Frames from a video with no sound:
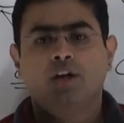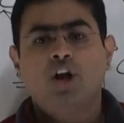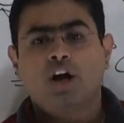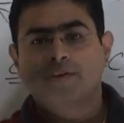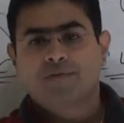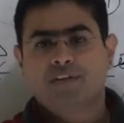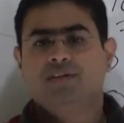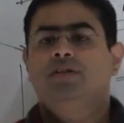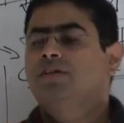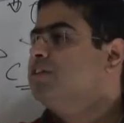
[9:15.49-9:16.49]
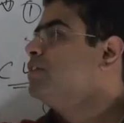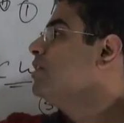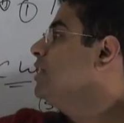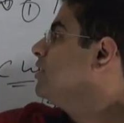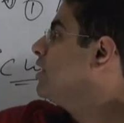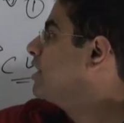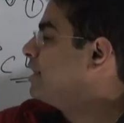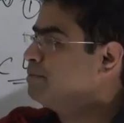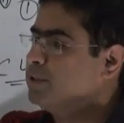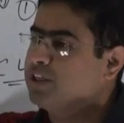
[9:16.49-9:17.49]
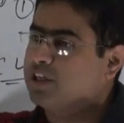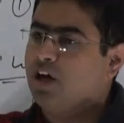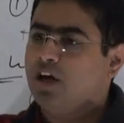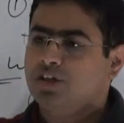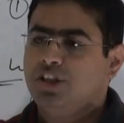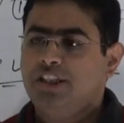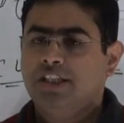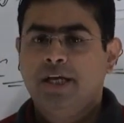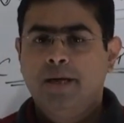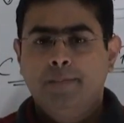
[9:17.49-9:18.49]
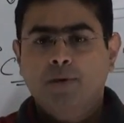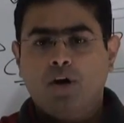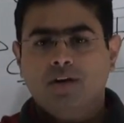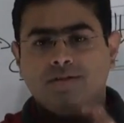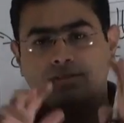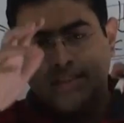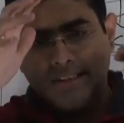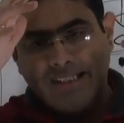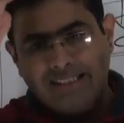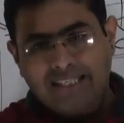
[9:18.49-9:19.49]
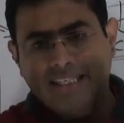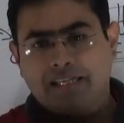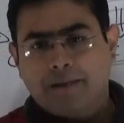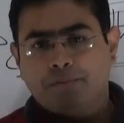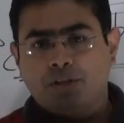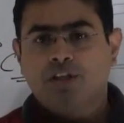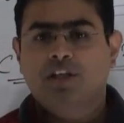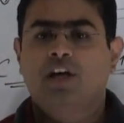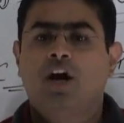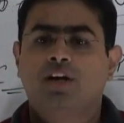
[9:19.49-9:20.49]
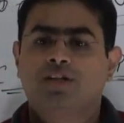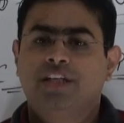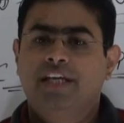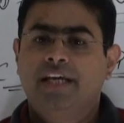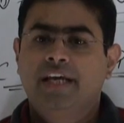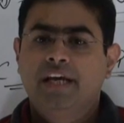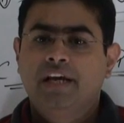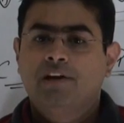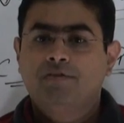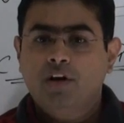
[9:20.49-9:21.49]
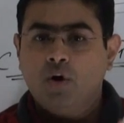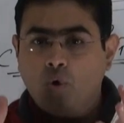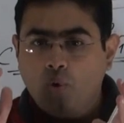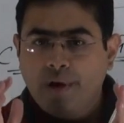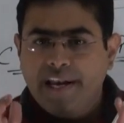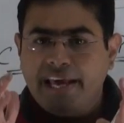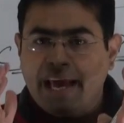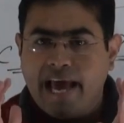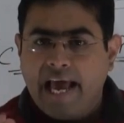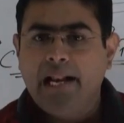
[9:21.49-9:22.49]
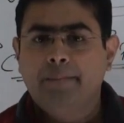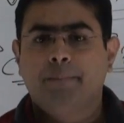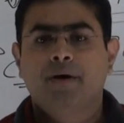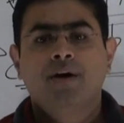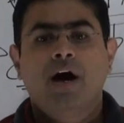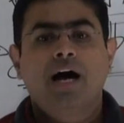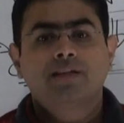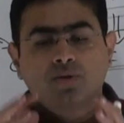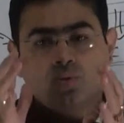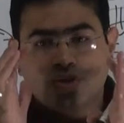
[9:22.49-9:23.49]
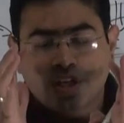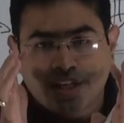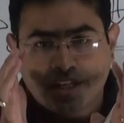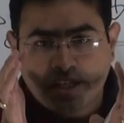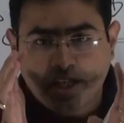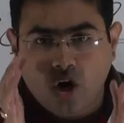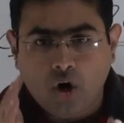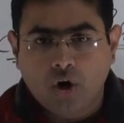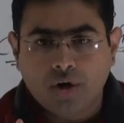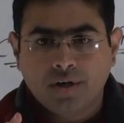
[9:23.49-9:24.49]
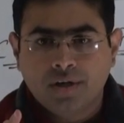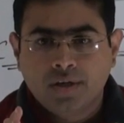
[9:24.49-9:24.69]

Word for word: a lot of research in these encryption technologies because this encryption technology will only help us to secure